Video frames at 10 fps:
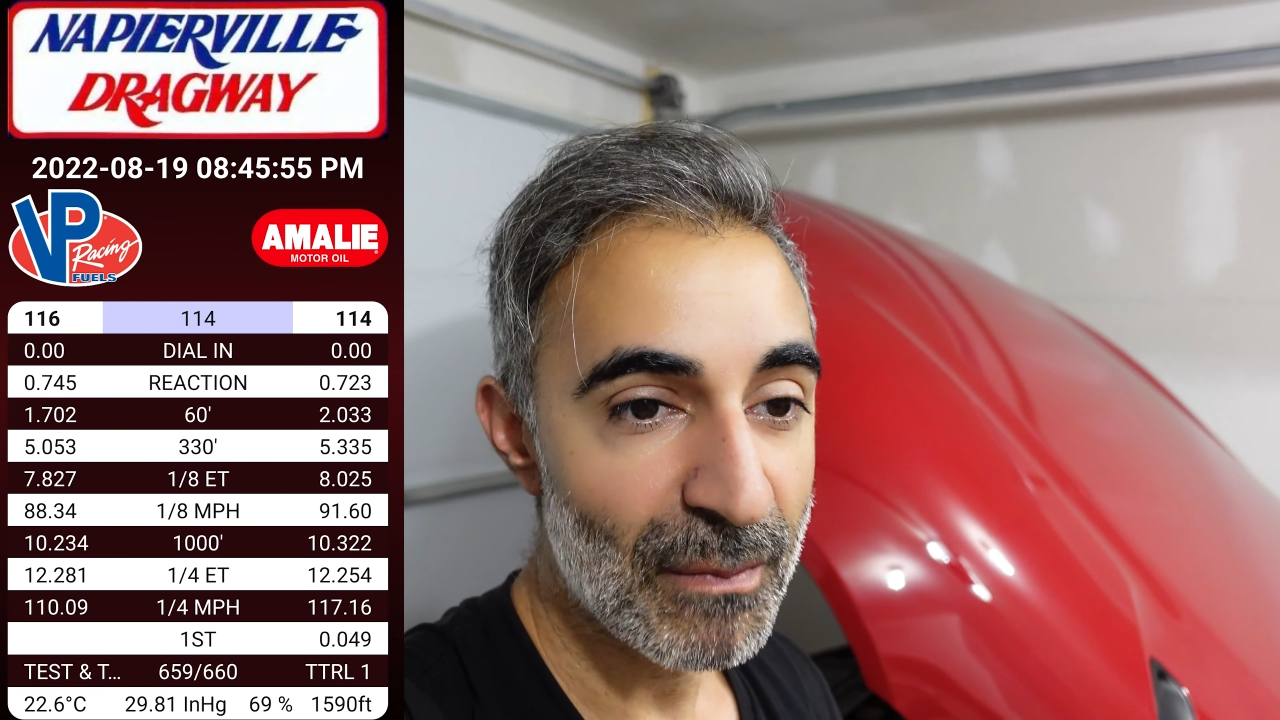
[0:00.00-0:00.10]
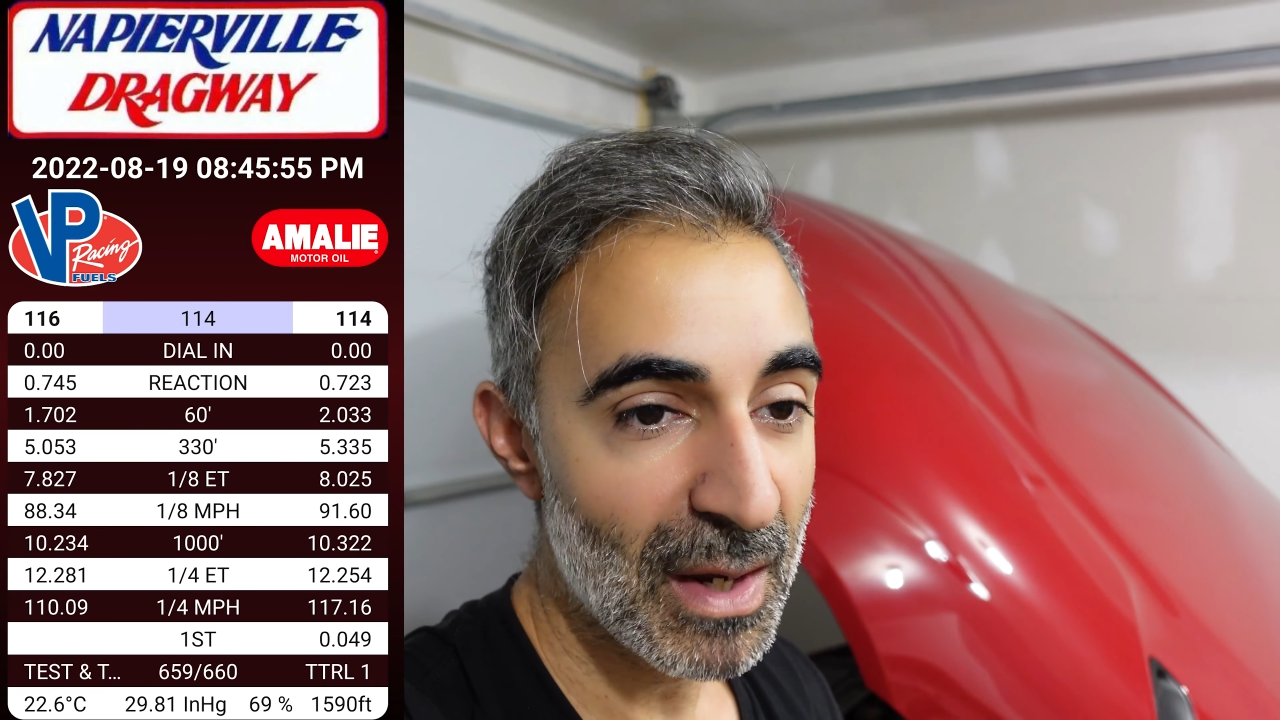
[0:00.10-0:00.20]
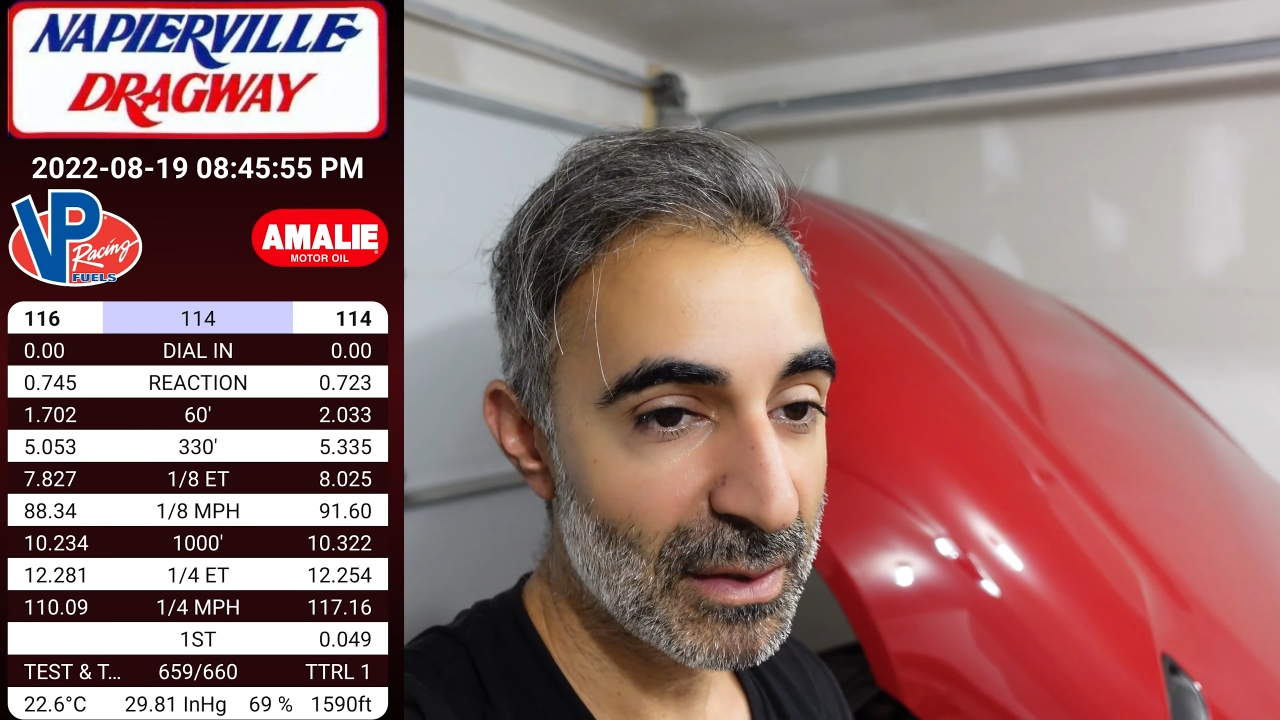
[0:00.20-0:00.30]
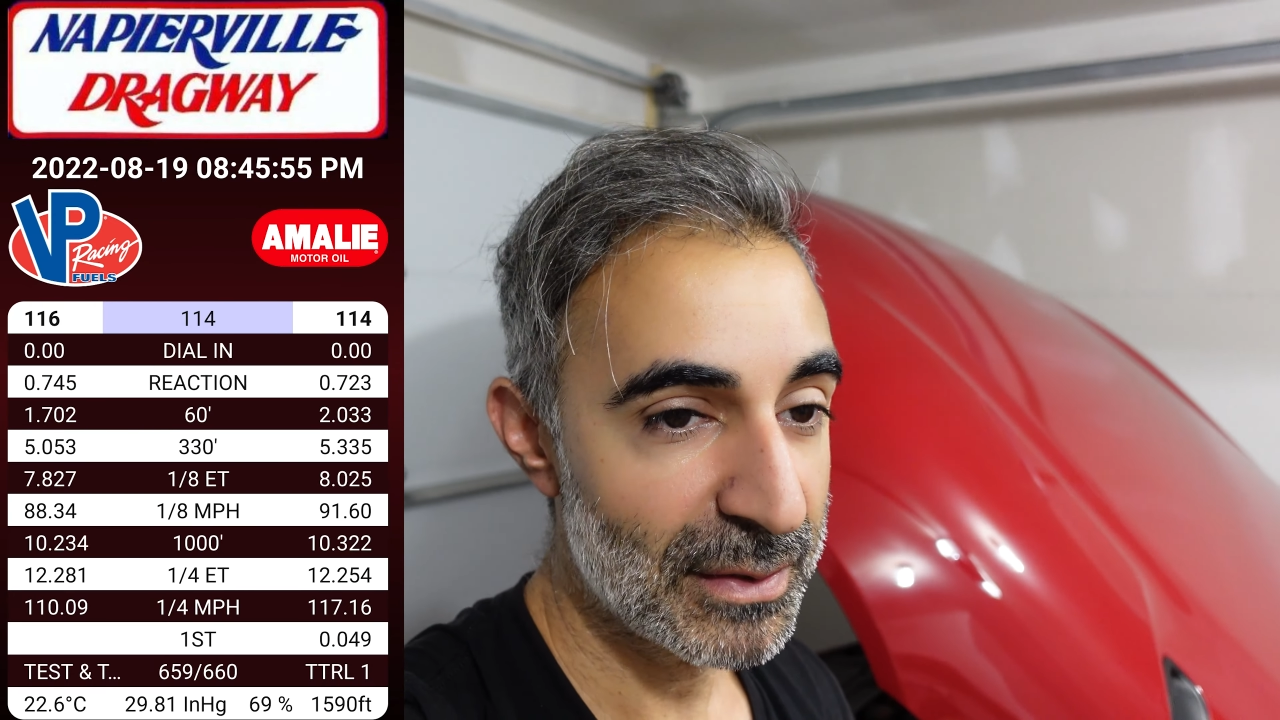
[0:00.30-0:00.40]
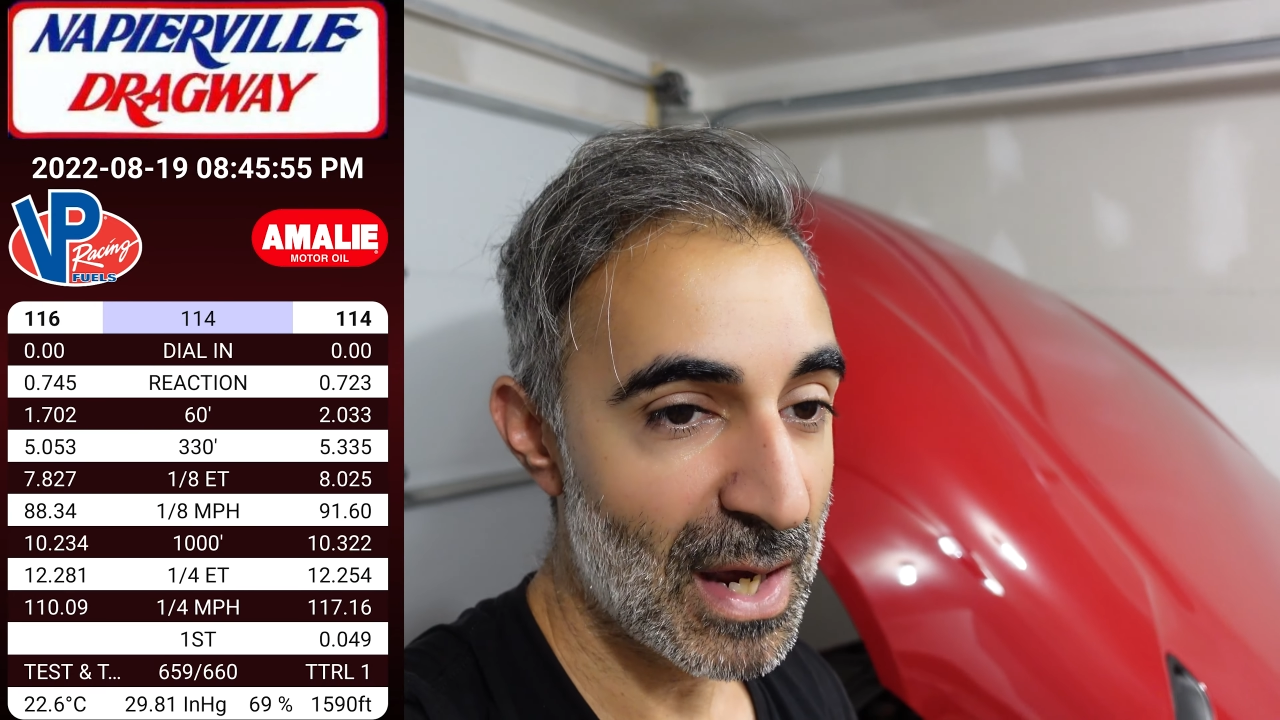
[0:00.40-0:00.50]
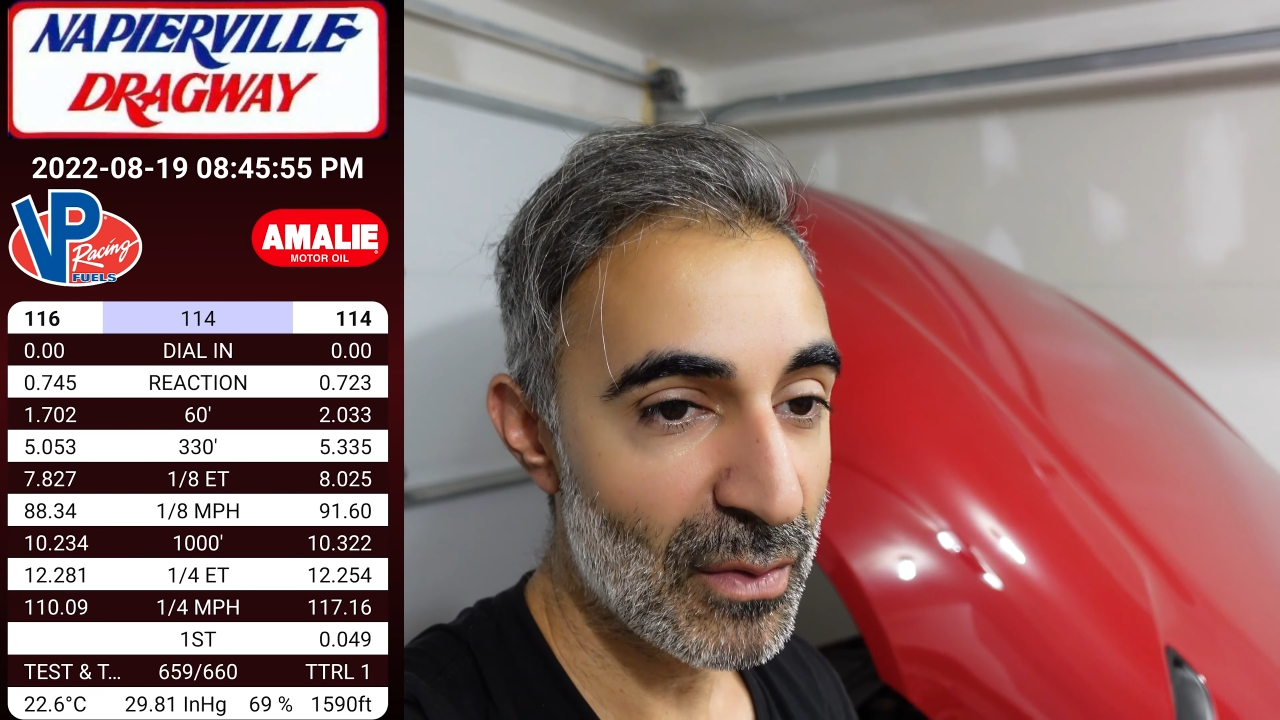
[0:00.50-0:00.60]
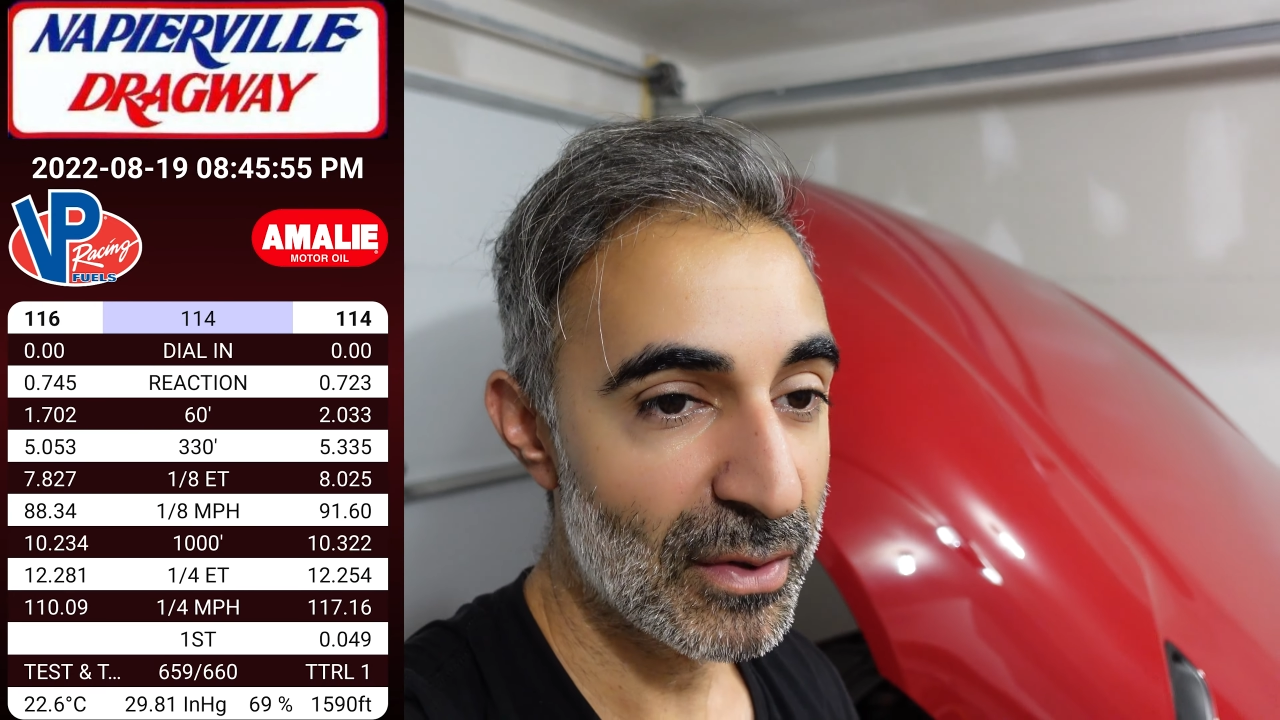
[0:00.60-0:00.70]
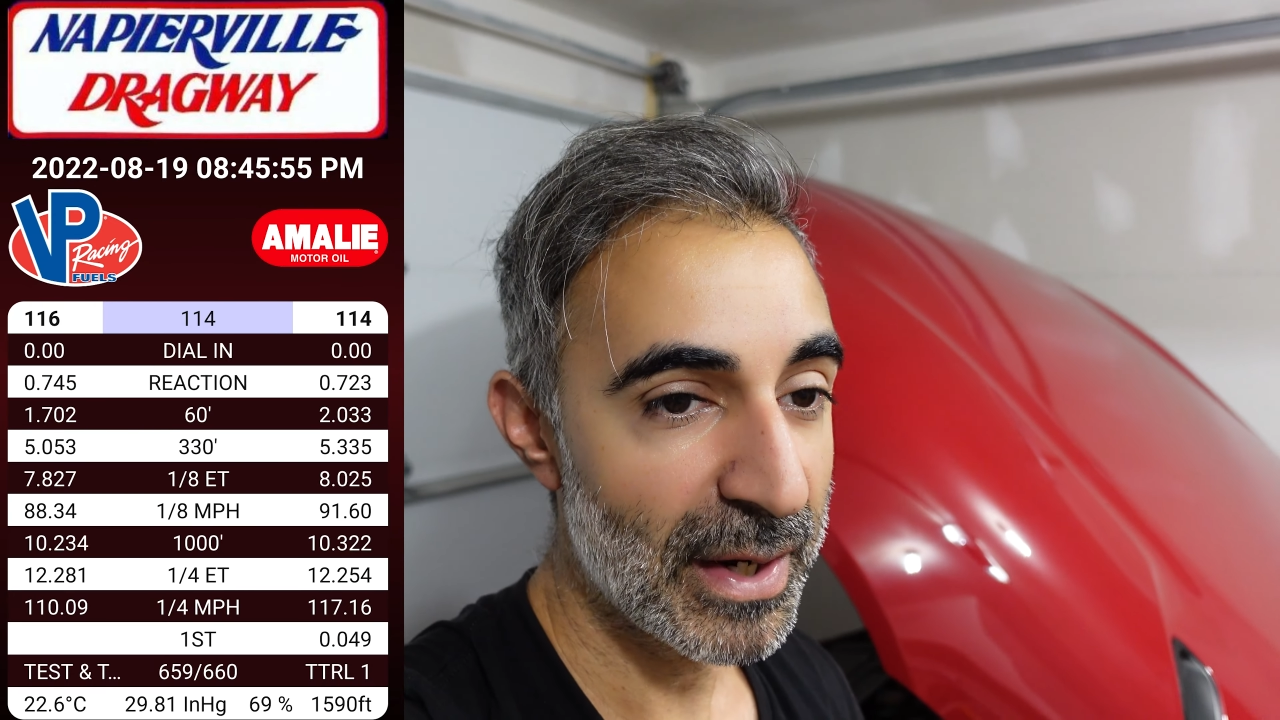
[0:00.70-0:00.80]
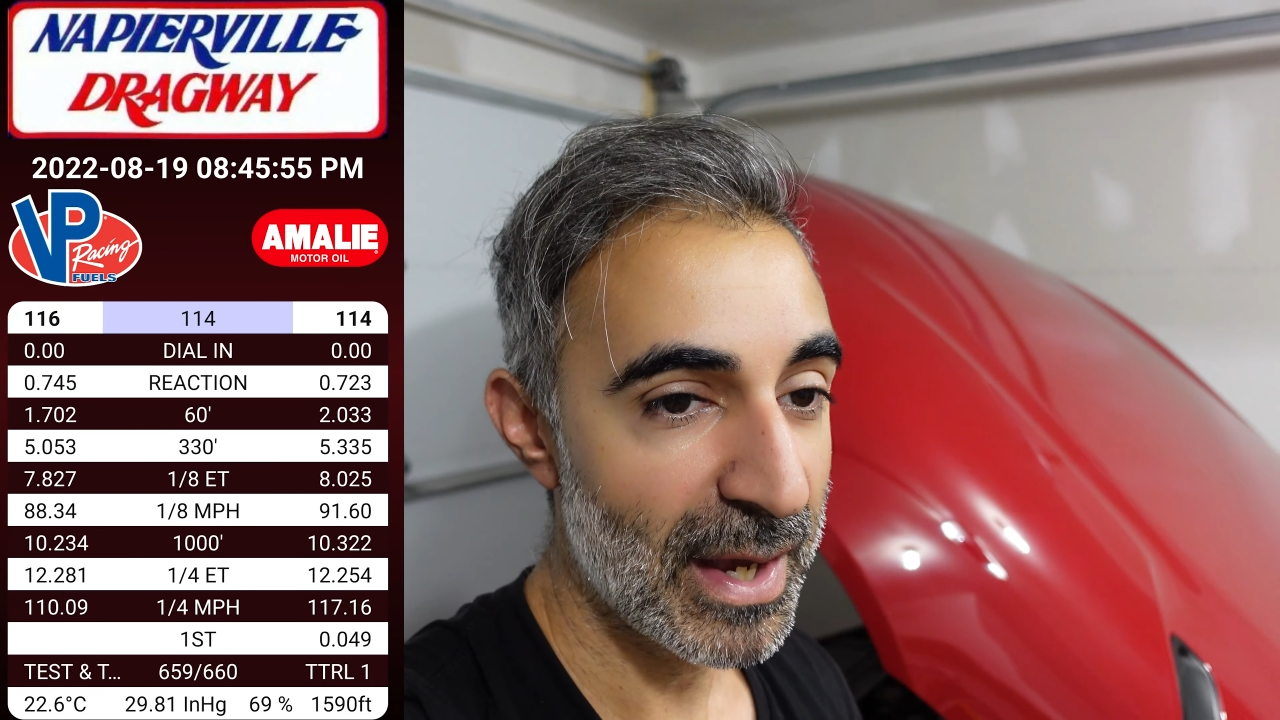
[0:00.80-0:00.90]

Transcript: mile an hour I